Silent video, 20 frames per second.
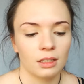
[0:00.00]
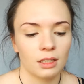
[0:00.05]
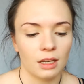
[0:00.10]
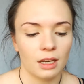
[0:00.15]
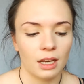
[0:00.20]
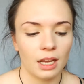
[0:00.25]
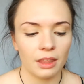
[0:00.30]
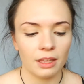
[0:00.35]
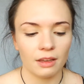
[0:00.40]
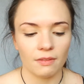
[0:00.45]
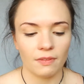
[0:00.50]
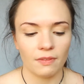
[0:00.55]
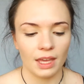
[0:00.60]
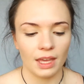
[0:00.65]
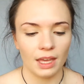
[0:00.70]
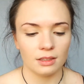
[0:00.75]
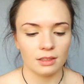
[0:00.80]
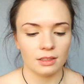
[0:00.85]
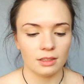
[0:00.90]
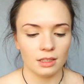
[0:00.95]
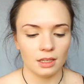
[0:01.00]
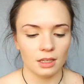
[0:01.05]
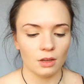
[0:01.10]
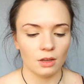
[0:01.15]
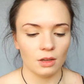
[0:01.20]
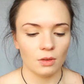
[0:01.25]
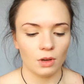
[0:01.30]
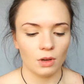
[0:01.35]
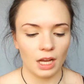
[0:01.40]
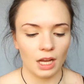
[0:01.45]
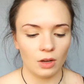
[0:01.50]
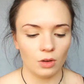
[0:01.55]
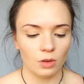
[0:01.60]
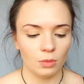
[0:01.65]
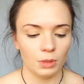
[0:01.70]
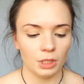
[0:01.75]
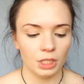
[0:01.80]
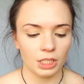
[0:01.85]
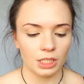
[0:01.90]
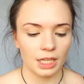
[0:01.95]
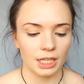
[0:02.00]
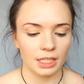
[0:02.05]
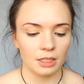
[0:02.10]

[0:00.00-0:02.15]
nothing fancy. I normally just cut